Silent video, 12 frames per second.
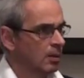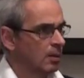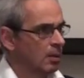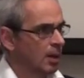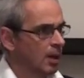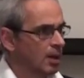
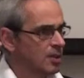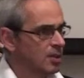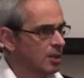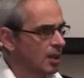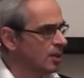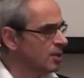and
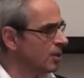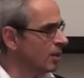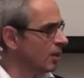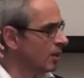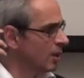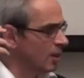it's
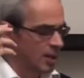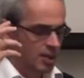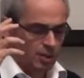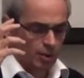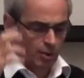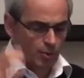
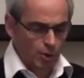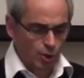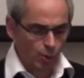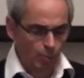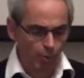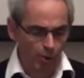a crucial
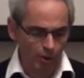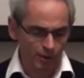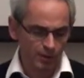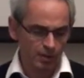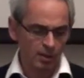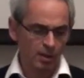point
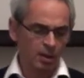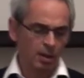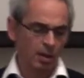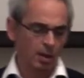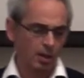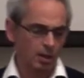
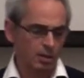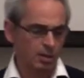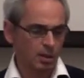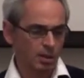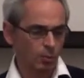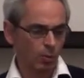
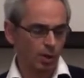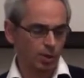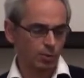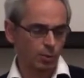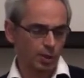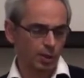in
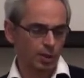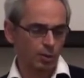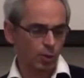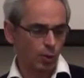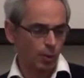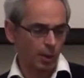what we're
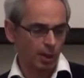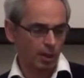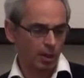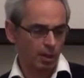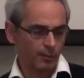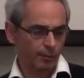doing.
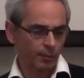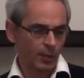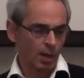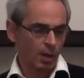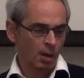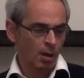
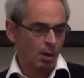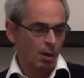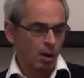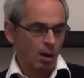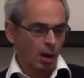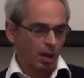
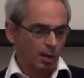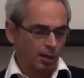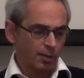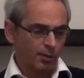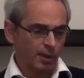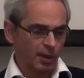
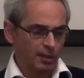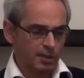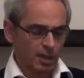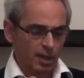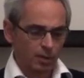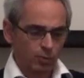Another thing
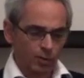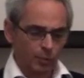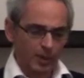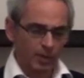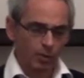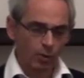that we've
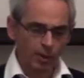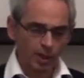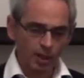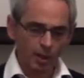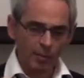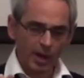been
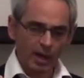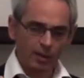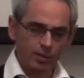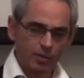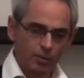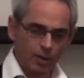talking
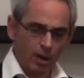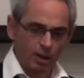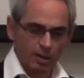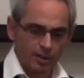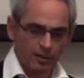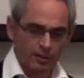about, at
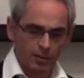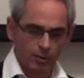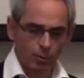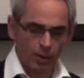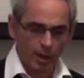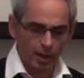least the
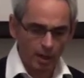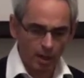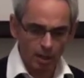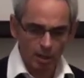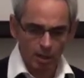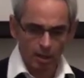way
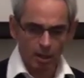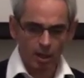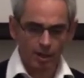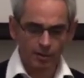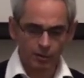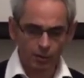
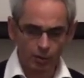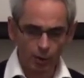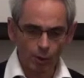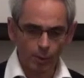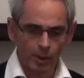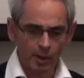I
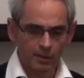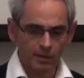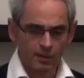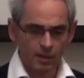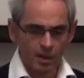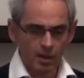serve it,
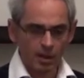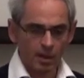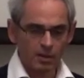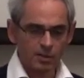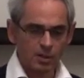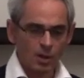is